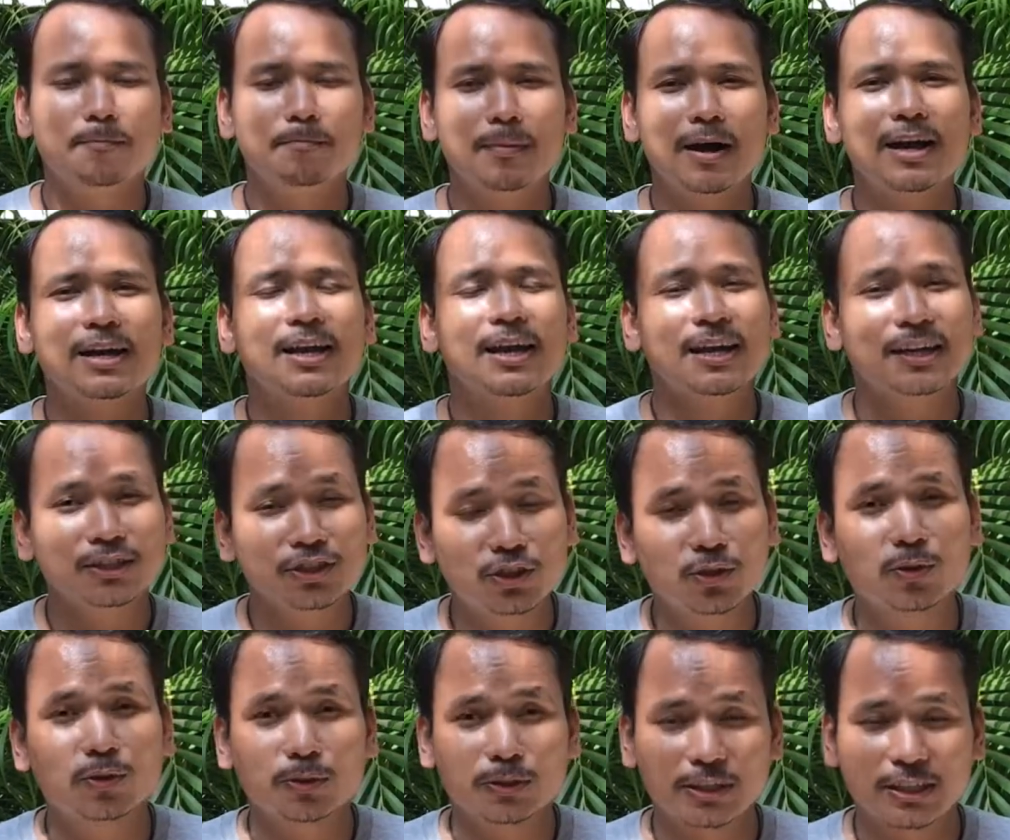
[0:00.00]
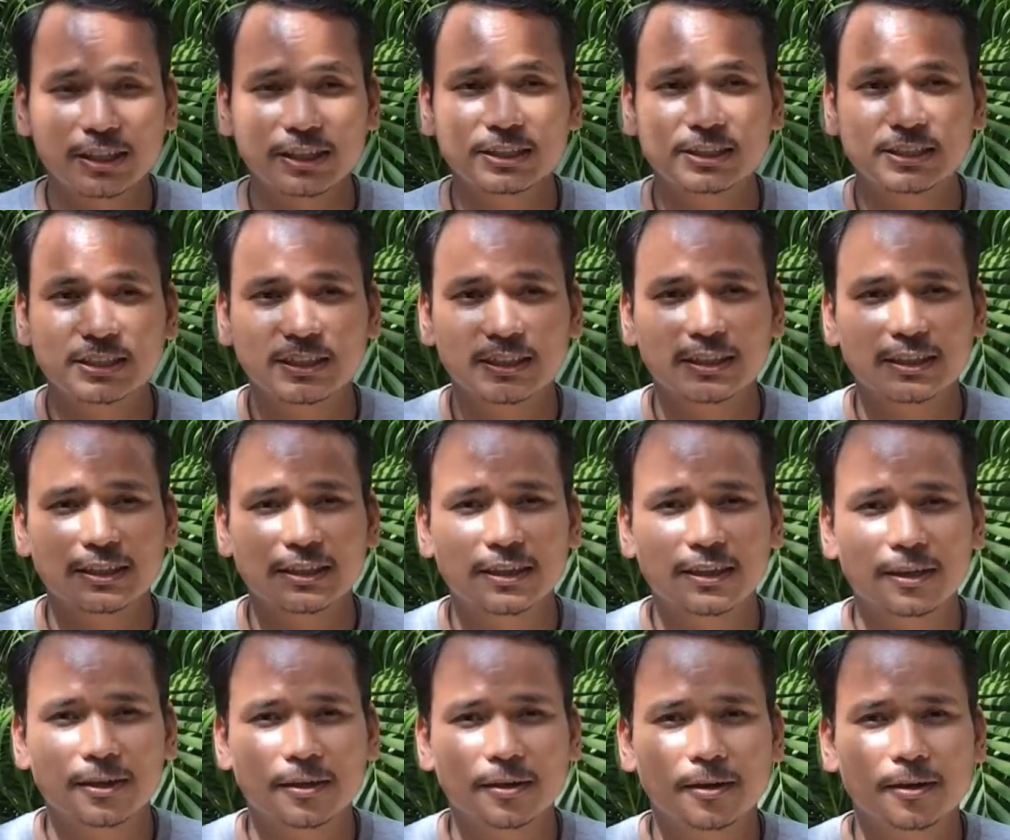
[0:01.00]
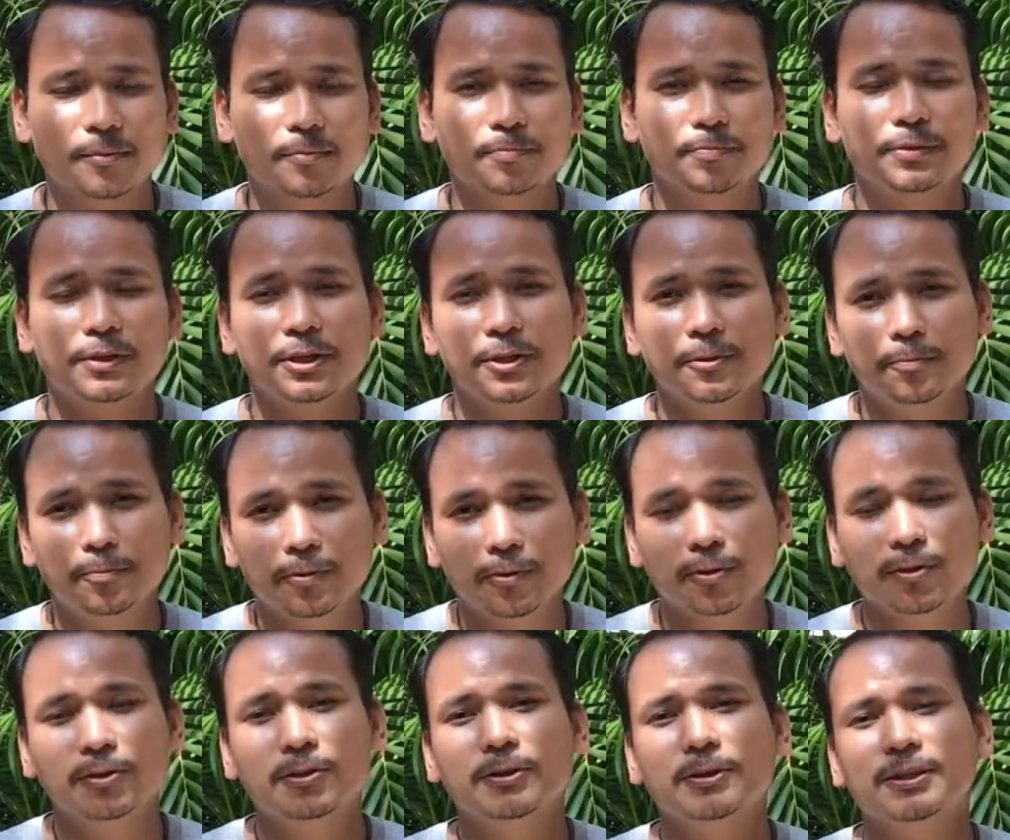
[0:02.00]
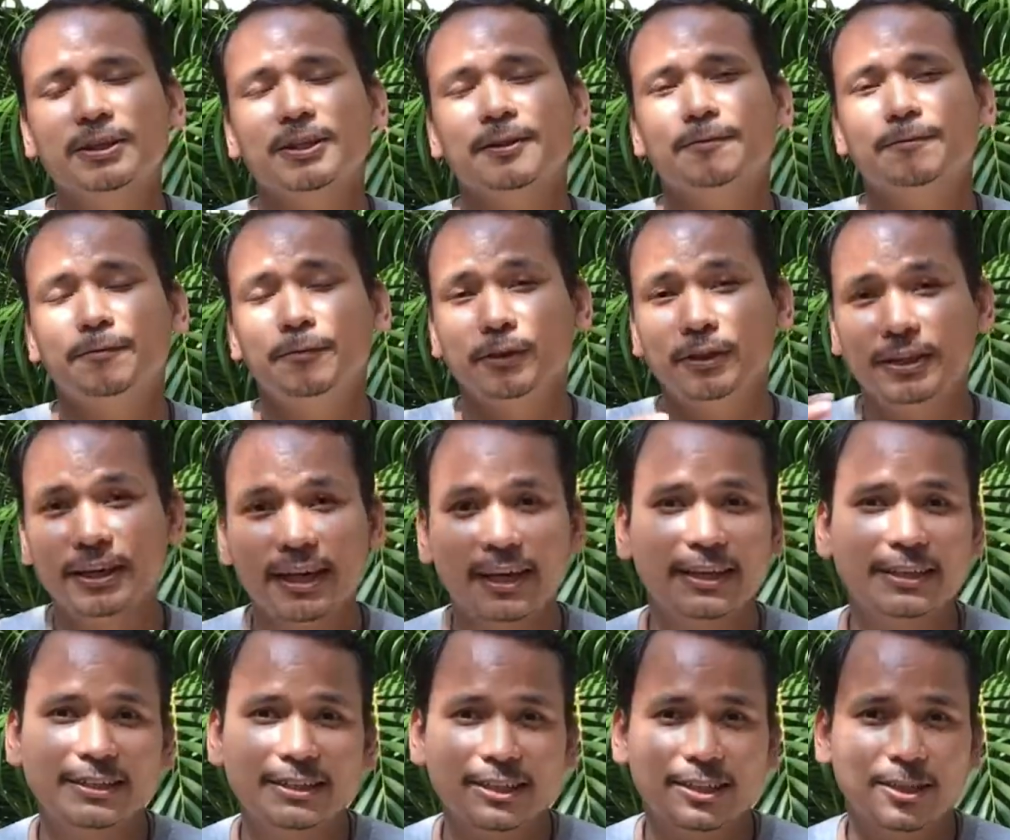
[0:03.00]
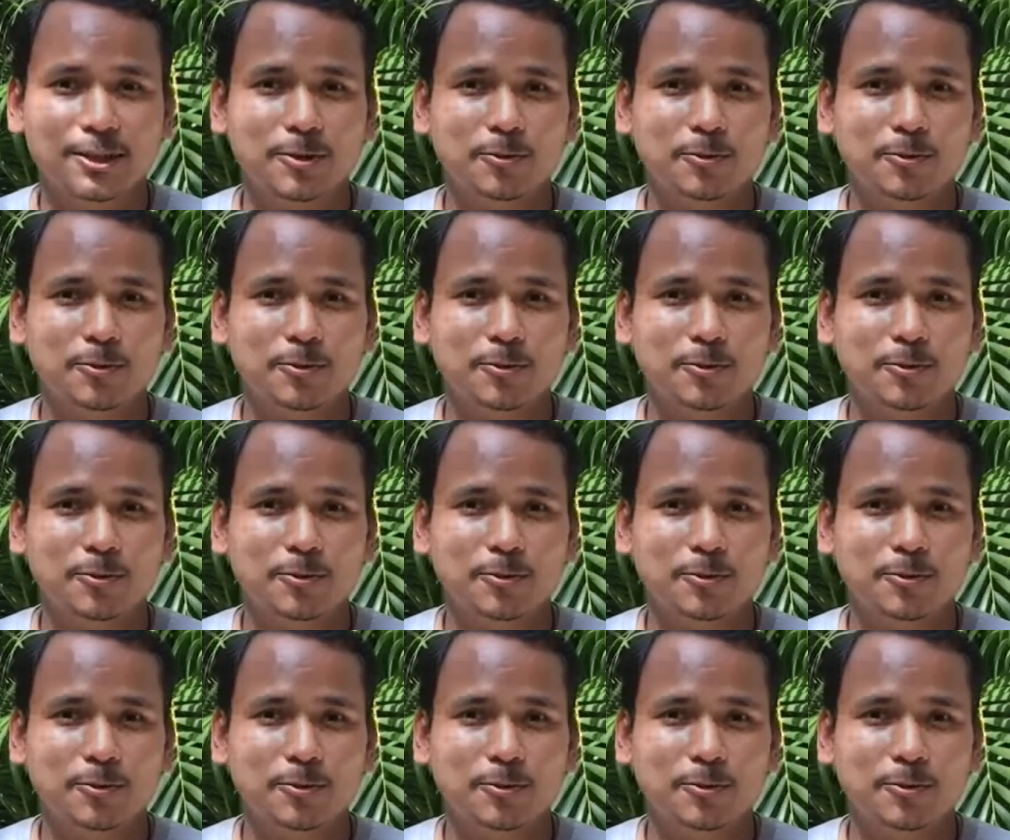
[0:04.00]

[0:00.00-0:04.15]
Maya Angelou says, people can forget